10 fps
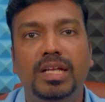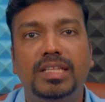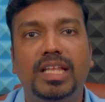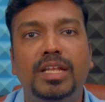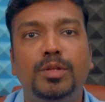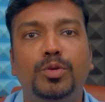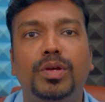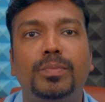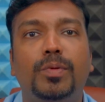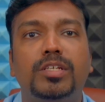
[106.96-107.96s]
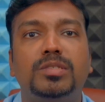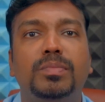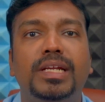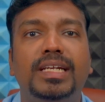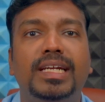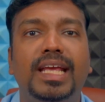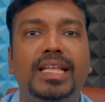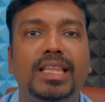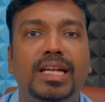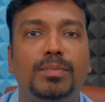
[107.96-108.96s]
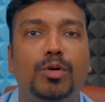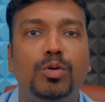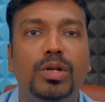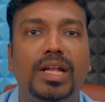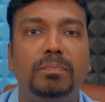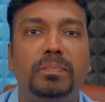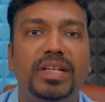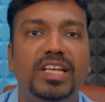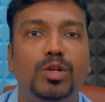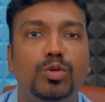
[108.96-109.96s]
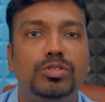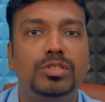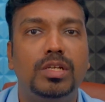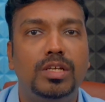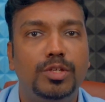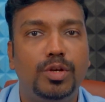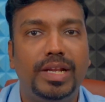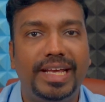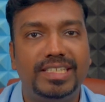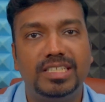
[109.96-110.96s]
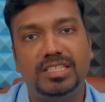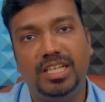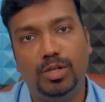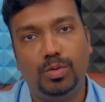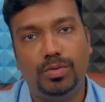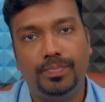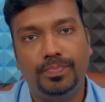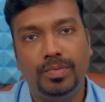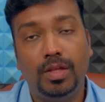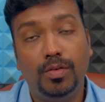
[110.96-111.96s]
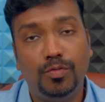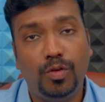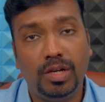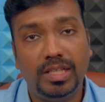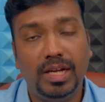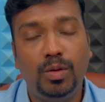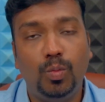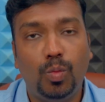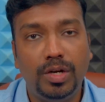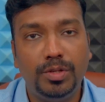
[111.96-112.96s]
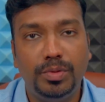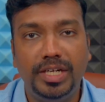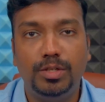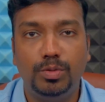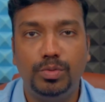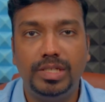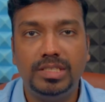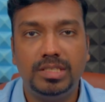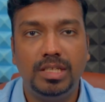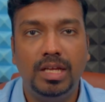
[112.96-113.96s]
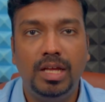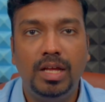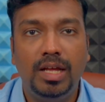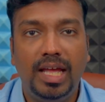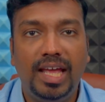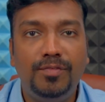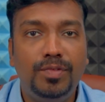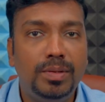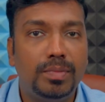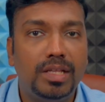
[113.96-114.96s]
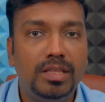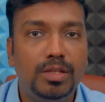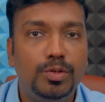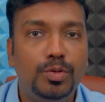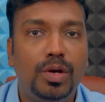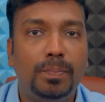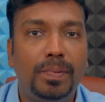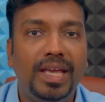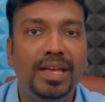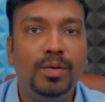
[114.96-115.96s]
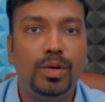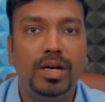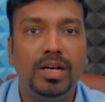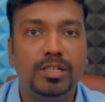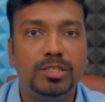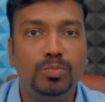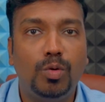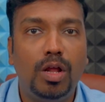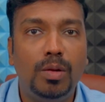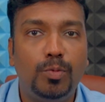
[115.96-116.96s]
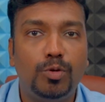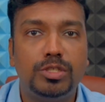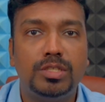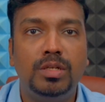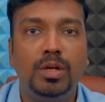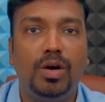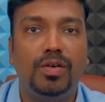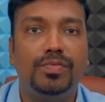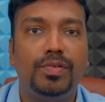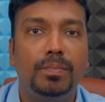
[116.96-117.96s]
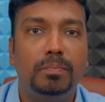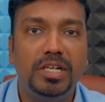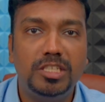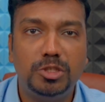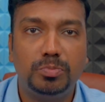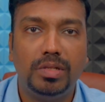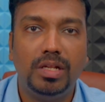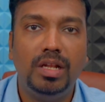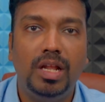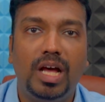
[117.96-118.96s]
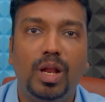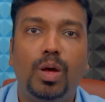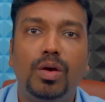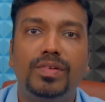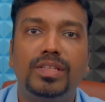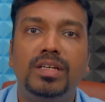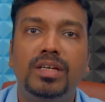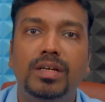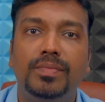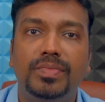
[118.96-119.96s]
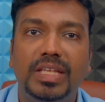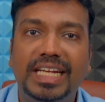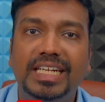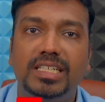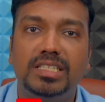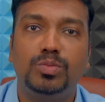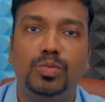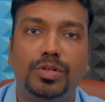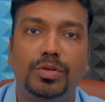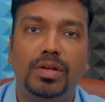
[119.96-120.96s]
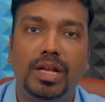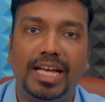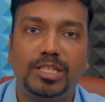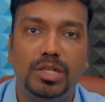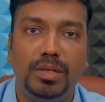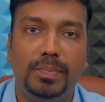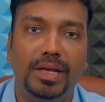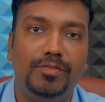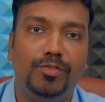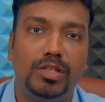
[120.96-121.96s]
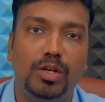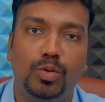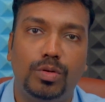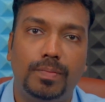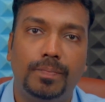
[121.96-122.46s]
then you can possibly take that amount and pre-close your existing loan. For that, what you need to do is every month you are paying a small portion of principal along with the interest what you are actually paying for the loan.